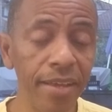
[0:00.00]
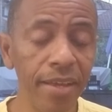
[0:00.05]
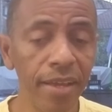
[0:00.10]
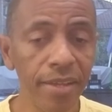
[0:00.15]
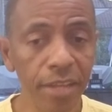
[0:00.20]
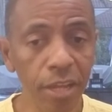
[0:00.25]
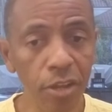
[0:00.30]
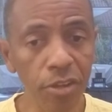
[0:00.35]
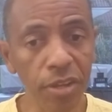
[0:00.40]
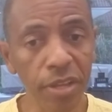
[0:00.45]

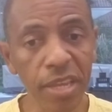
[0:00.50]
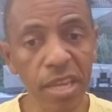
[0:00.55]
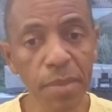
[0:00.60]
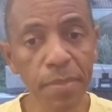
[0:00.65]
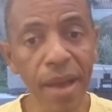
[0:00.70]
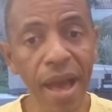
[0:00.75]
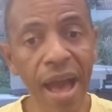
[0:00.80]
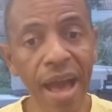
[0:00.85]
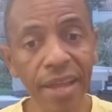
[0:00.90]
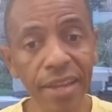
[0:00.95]
They're going to
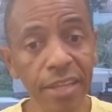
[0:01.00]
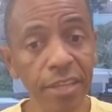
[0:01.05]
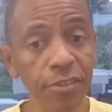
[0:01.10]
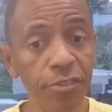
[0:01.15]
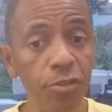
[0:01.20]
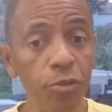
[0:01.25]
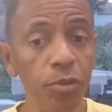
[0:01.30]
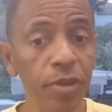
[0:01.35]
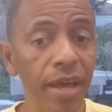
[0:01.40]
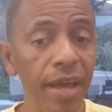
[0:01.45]
keep adding
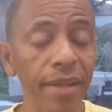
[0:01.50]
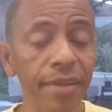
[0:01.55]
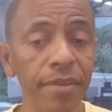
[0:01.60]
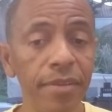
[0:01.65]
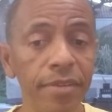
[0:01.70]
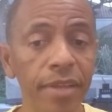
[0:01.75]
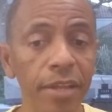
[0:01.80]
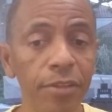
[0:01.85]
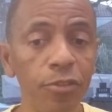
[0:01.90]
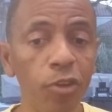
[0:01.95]
to
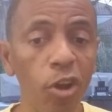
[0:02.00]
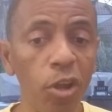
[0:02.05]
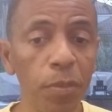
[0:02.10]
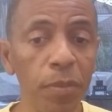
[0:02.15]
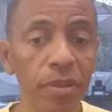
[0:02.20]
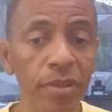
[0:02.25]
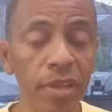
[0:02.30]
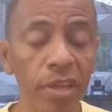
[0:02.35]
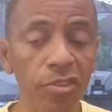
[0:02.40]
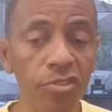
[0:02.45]
that
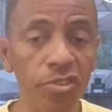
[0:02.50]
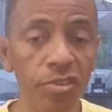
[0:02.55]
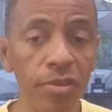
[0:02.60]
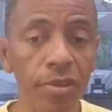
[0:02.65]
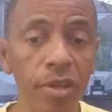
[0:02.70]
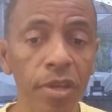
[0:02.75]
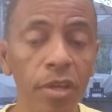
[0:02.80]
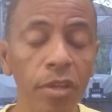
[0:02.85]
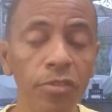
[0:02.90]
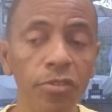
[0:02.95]
documentation
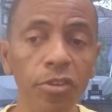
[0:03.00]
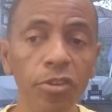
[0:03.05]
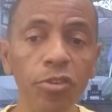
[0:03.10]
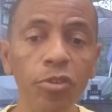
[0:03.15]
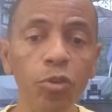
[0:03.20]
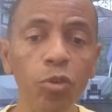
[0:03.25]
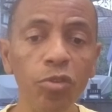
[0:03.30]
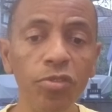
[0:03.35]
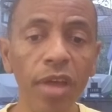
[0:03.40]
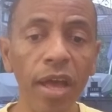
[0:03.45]
to
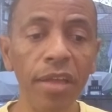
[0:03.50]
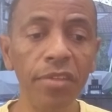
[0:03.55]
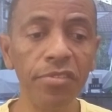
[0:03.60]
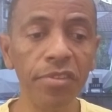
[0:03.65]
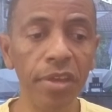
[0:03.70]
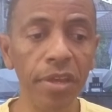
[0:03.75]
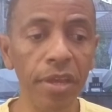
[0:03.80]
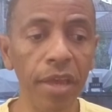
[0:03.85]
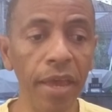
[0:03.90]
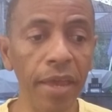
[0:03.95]
use as
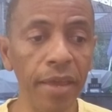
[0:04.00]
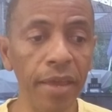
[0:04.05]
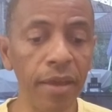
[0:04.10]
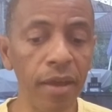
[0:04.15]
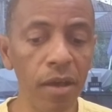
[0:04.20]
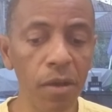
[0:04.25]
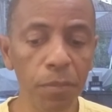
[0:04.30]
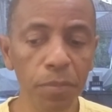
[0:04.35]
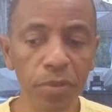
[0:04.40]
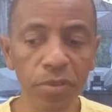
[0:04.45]
a
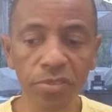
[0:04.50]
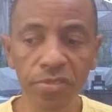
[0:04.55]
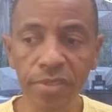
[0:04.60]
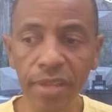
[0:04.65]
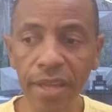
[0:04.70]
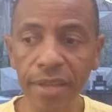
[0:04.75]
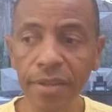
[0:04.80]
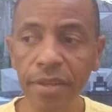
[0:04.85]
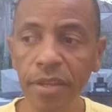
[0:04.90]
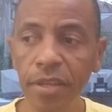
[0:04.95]
compass
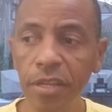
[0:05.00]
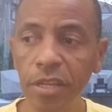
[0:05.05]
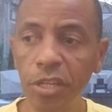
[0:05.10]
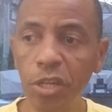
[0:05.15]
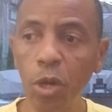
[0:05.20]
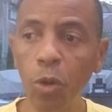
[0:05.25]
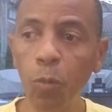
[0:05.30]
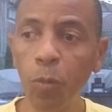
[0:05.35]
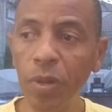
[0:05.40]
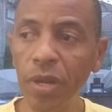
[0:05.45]
that,
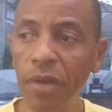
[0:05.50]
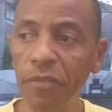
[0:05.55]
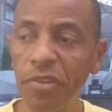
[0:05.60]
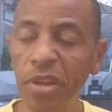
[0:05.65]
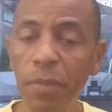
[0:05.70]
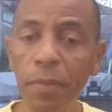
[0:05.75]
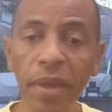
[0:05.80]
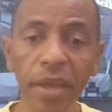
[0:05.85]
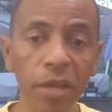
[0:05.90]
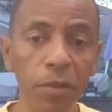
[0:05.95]
whenever they
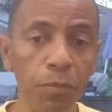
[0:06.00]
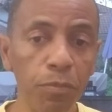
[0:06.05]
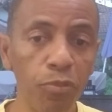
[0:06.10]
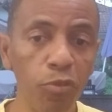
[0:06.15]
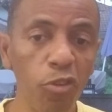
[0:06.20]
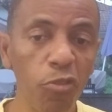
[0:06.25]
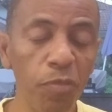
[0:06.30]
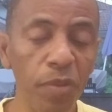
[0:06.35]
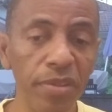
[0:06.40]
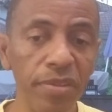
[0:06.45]
make
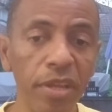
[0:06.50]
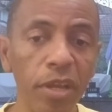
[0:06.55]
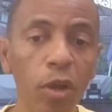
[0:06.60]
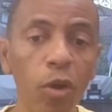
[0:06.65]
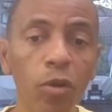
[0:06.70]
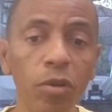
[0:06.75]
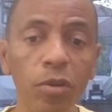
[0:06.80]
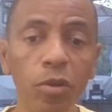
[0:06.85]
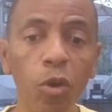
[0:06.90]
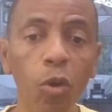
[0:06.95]
improvement, they
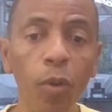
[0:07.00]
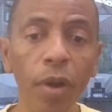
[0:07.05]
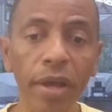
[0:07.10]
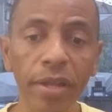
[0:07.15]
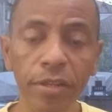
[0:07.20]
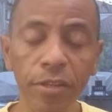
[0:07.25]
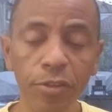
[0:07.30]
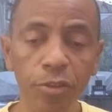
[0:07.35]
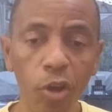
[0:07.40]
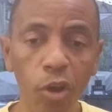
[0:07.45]
go ahead
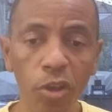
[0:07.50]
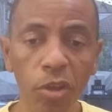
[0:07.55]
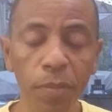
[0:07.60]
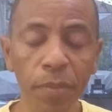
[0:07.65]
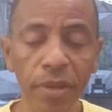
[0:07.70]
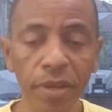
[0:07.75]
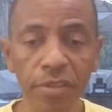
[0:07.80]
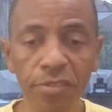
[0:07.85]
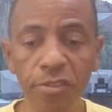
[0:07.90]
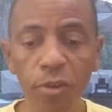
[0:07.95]
and
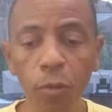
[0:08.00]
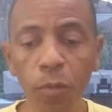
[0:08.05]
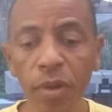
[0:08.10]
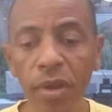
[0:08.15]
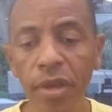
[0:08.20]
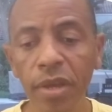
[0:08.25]
document it. So